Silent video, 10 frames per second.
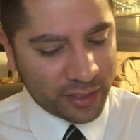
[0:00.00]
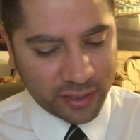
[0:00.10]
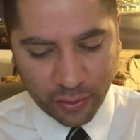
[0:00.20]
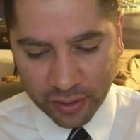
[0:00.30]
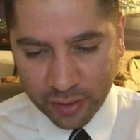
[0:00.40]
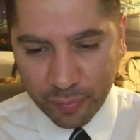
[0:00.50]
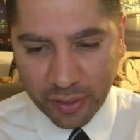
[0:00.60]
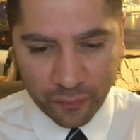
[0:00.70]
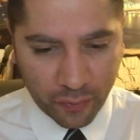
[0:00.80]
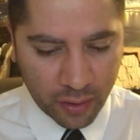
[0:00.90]
is going to
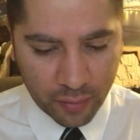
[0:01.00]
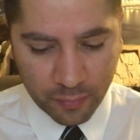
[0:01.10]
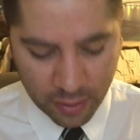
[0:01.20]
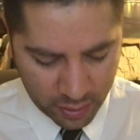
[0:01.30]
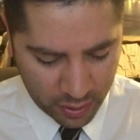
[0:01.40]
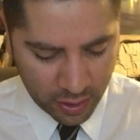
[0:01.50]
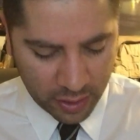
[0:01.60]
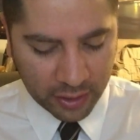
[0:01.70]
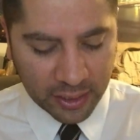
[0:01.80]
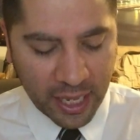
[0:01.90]
be from
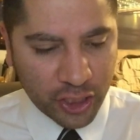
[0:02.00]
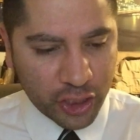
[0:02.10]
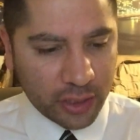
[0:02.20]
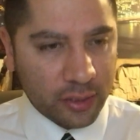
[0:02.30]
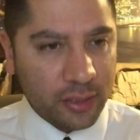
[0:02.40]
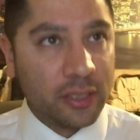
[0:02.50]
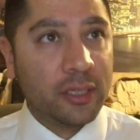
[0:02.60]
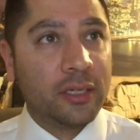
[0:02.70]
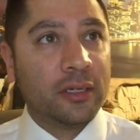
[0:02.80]
Galatians,